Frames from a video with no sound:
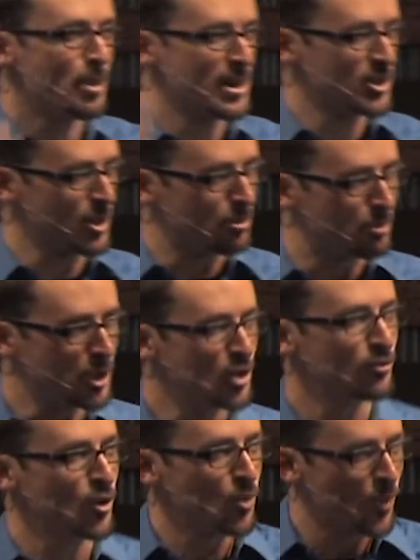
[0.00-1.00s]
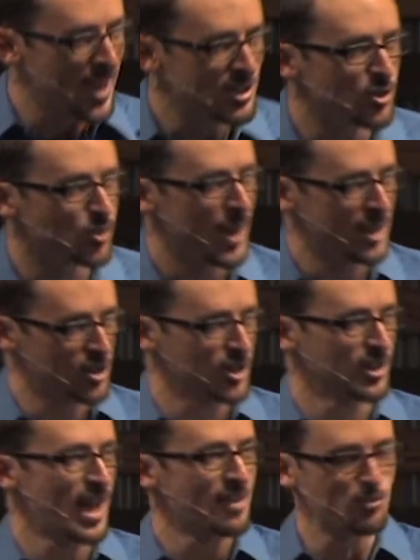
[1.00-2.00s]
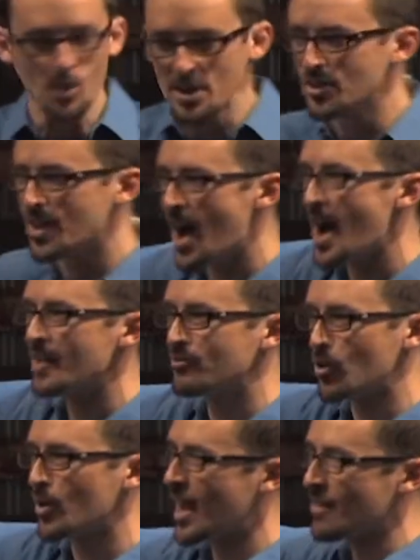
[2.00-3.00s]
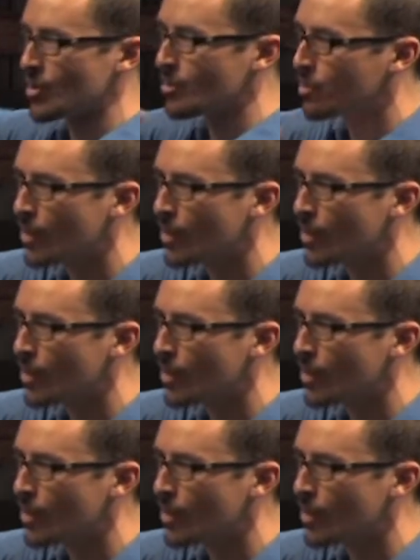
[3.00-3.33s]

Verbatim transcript: But it is a beautiful resurrection life with God forever,